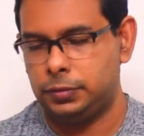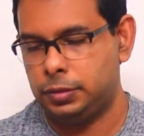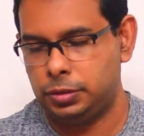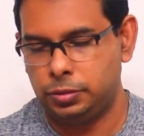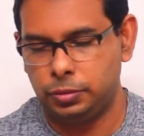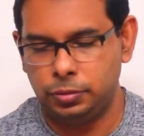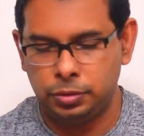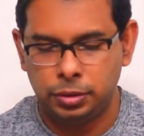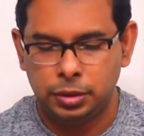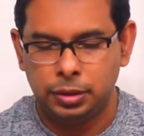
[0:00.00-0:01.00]
So
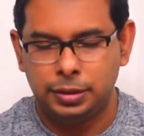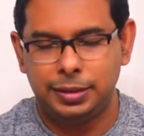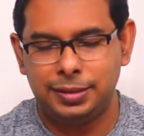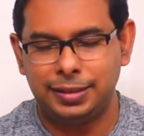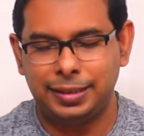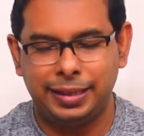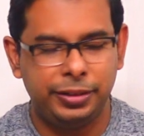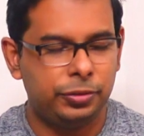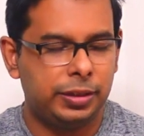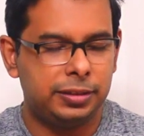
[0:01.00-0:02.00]
this
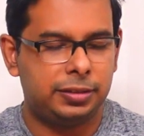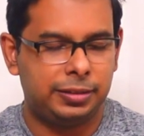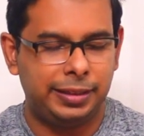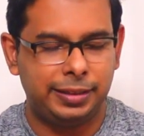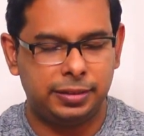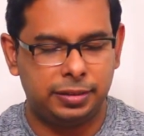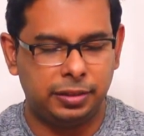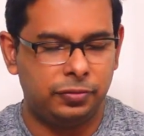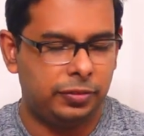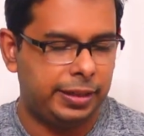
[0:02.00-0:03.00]
you can stick
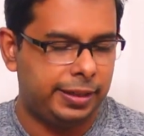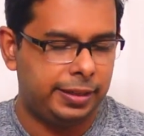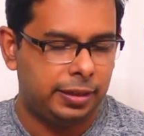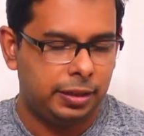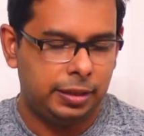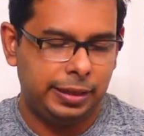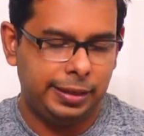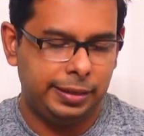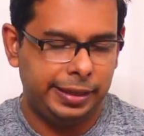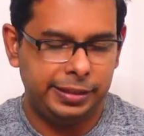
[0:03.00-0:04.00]
somewhere
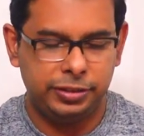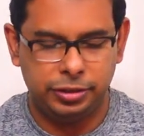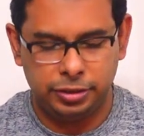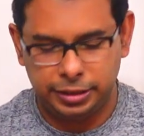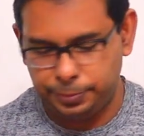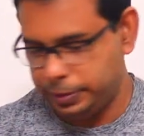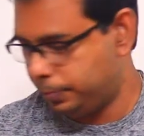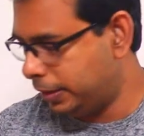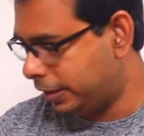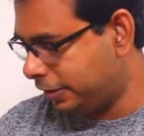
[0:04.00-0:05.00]
and ensure that
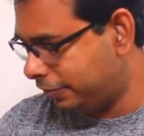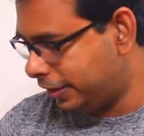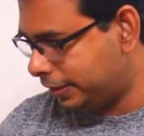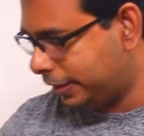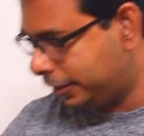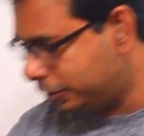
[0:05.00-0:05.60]
people are aware that